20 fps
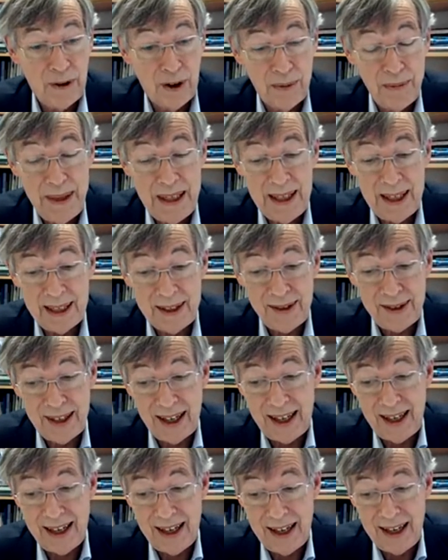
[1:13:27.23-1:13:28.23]
For me,
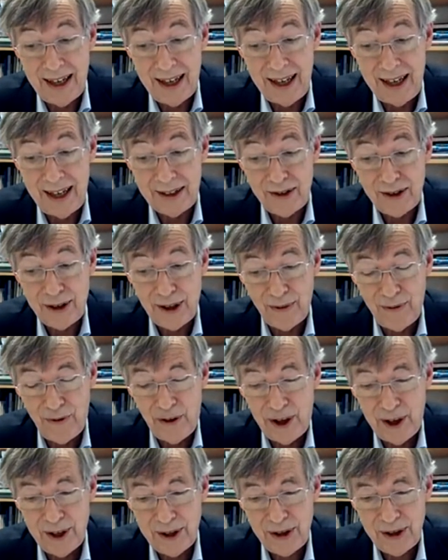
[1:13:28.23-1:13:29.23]
it's the
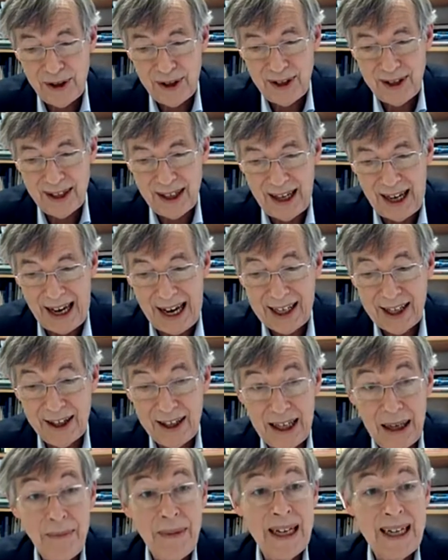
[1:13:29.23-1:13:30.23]
first
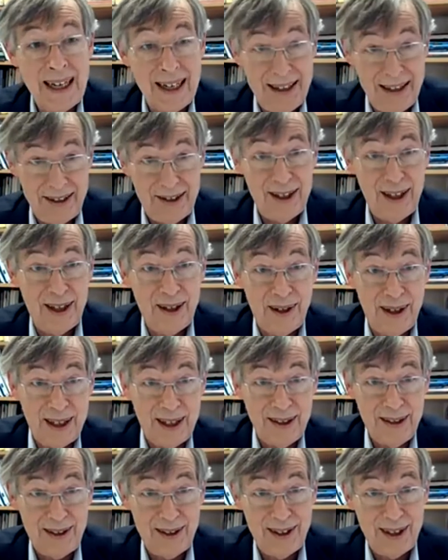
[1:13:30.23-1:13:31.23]
academically
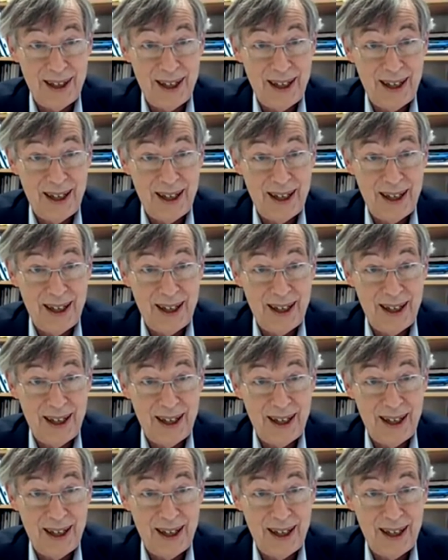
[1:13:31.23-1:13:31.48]
serious